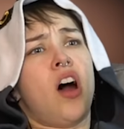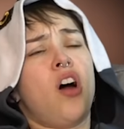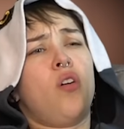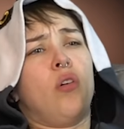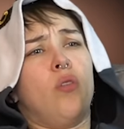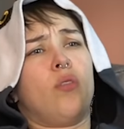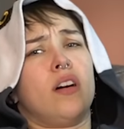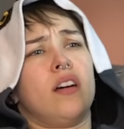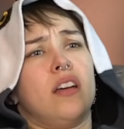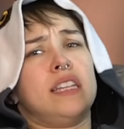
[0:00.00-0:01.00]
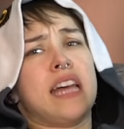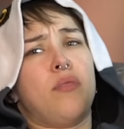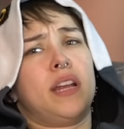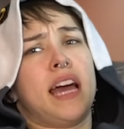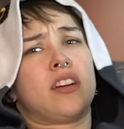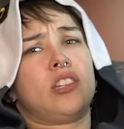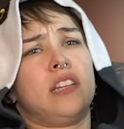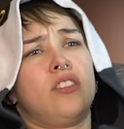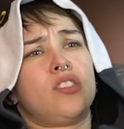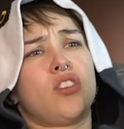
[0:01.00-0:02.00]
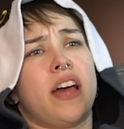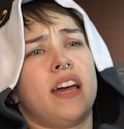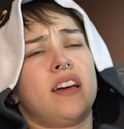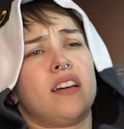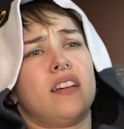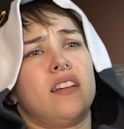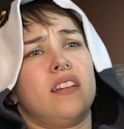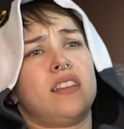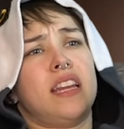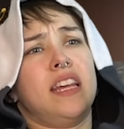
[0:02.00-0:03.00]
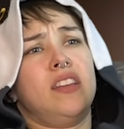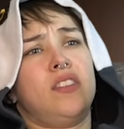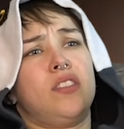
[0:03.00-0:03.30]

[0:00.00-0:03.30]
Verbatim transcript: Oh, is that what he actually looks like? Did he?